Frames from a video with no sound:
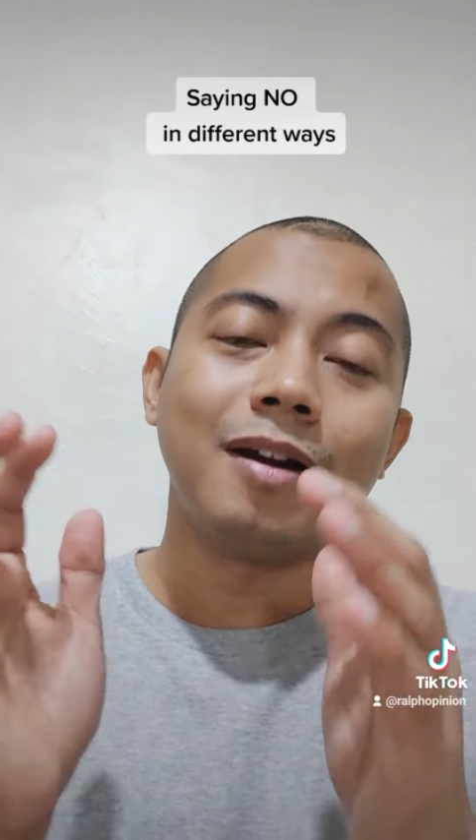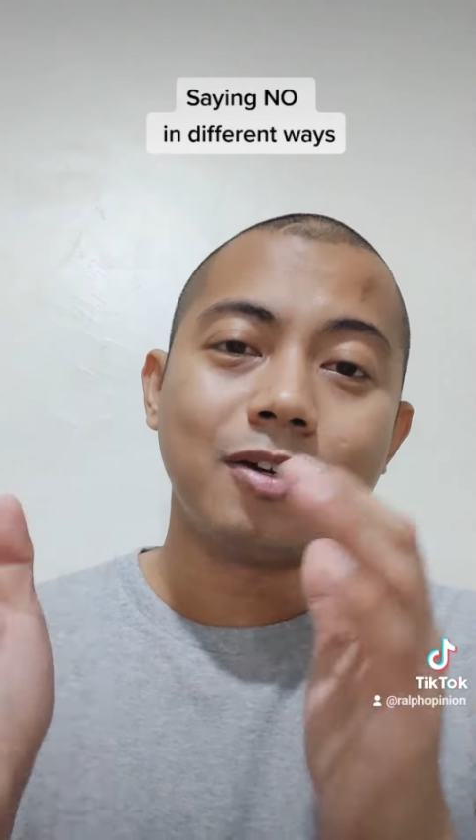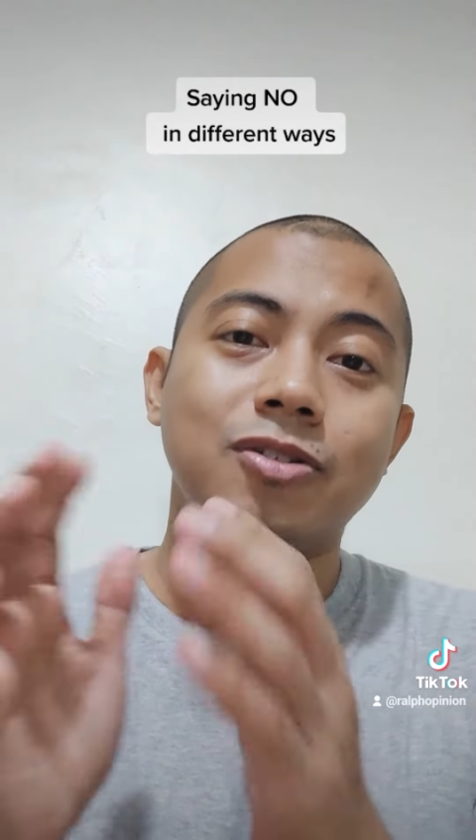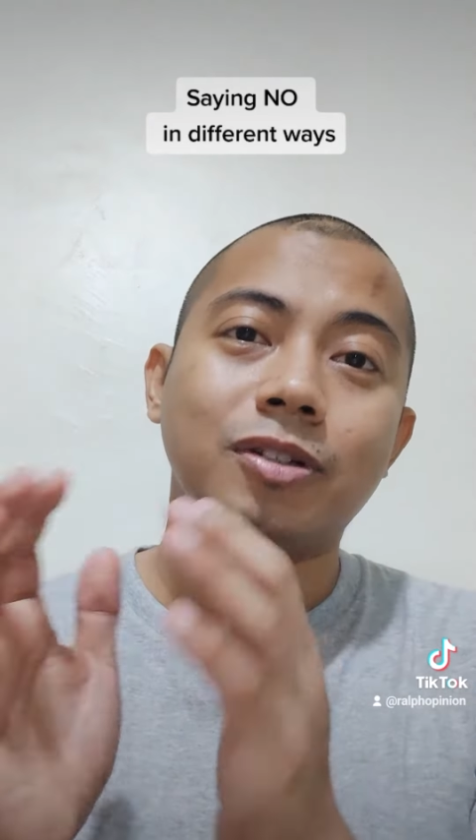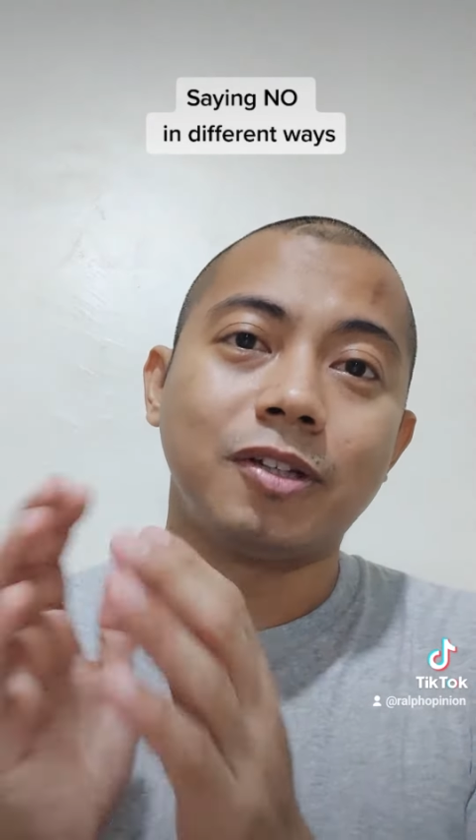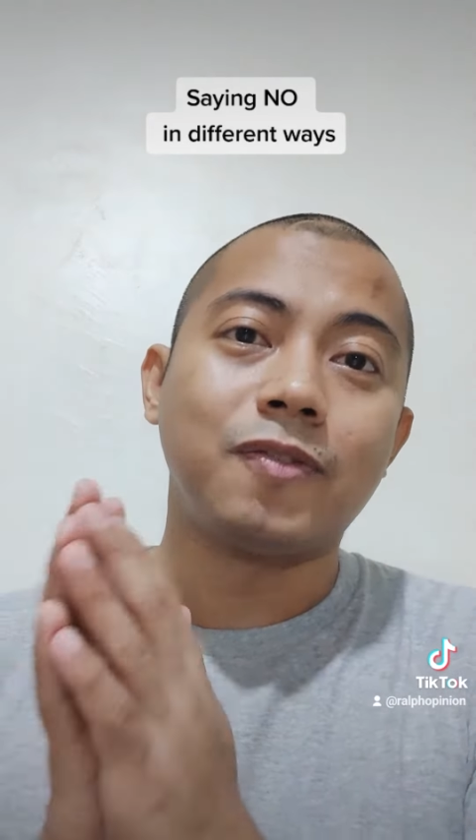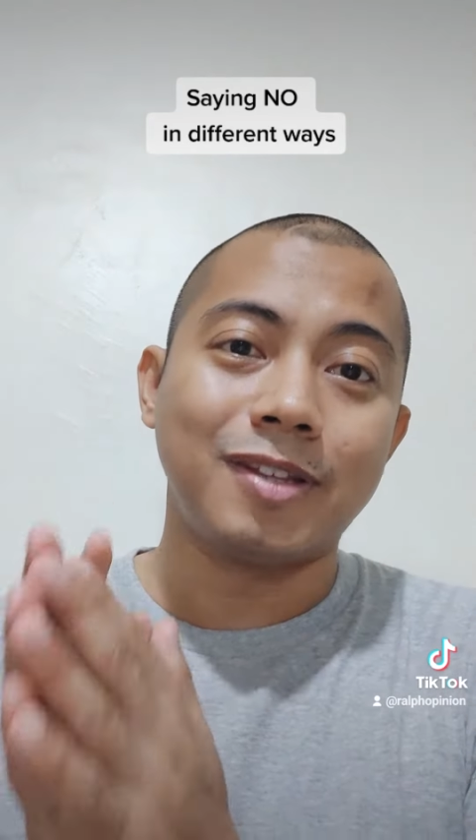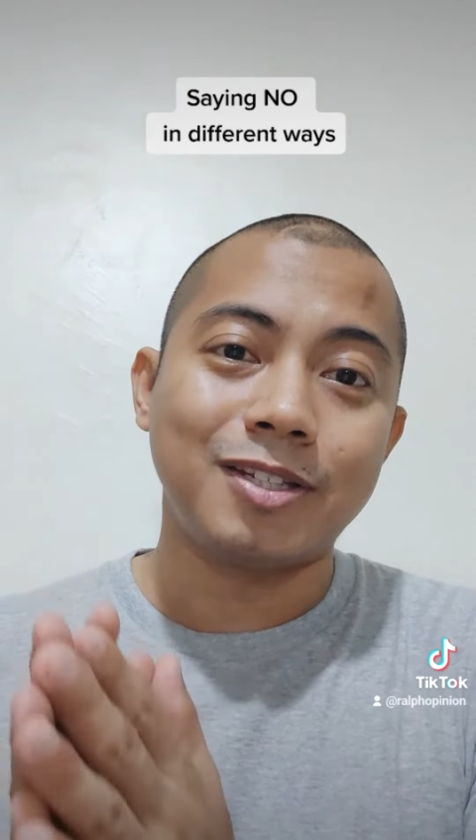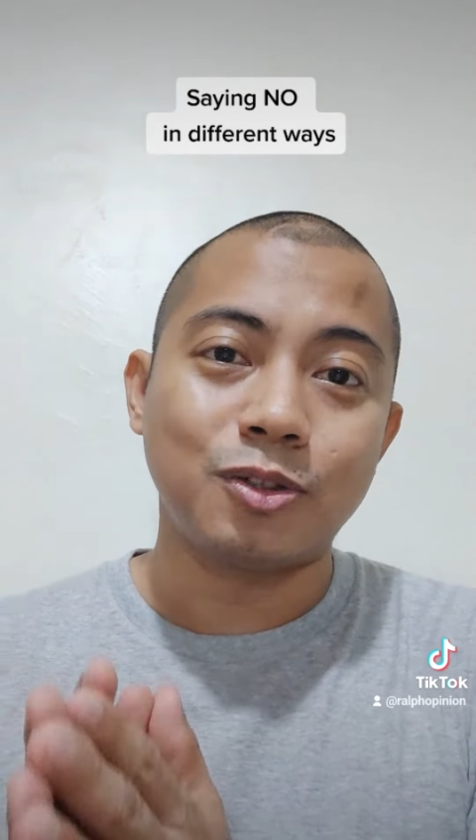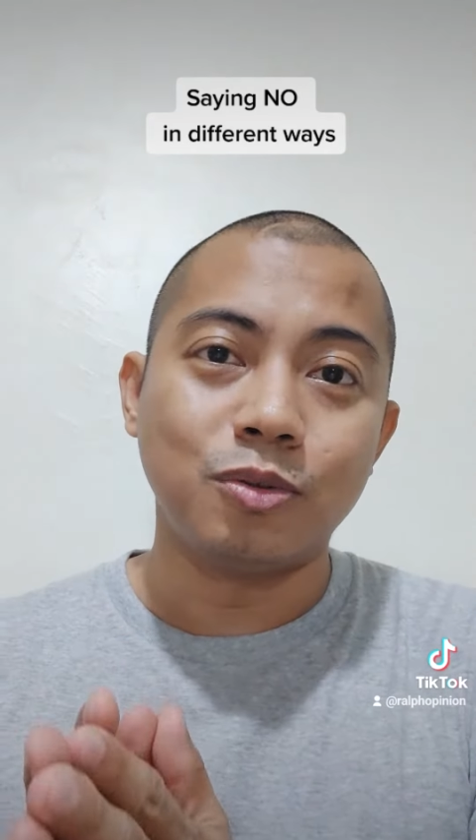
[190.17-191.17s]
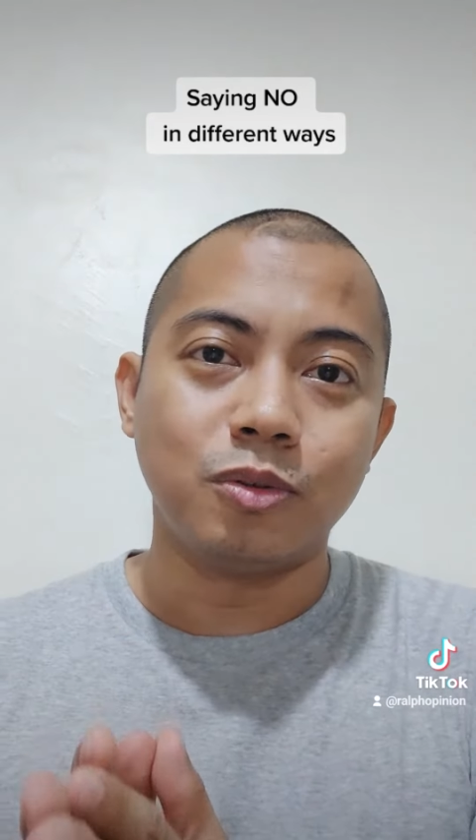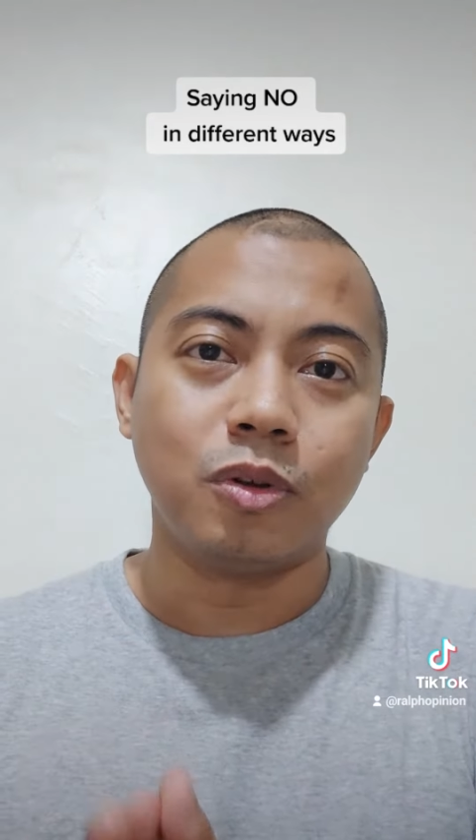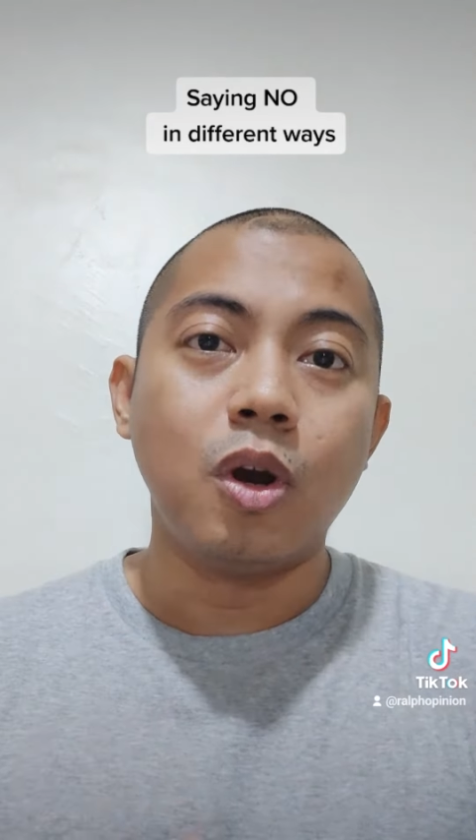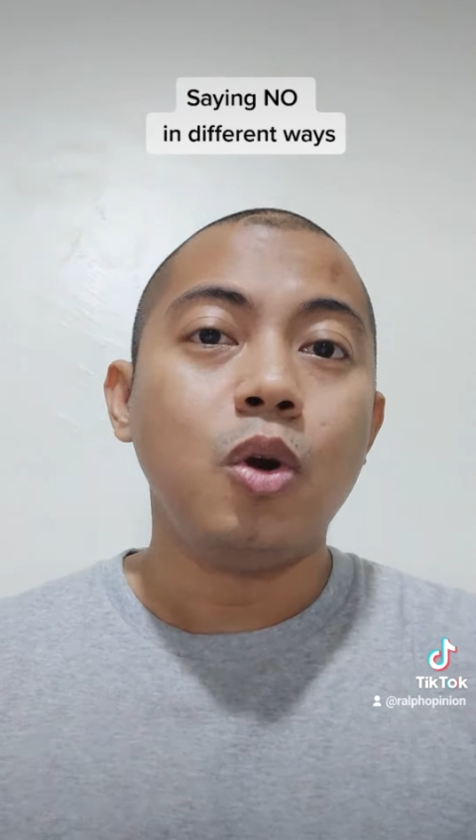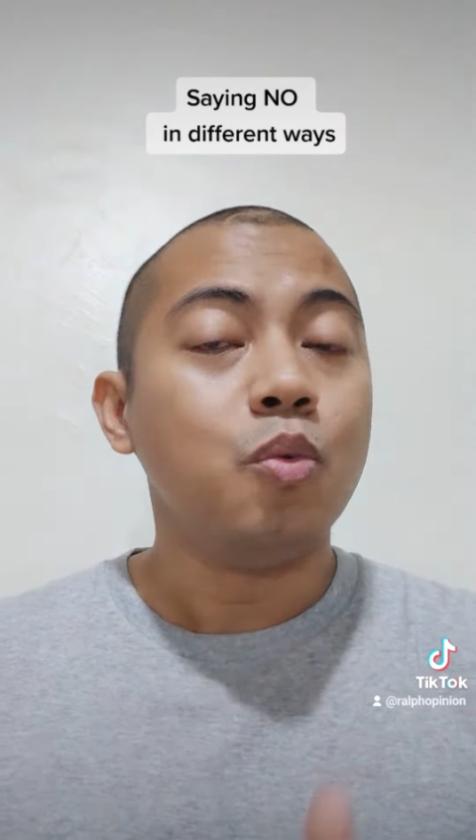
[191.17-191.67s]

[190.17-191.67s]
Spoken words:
a consultant for this tool,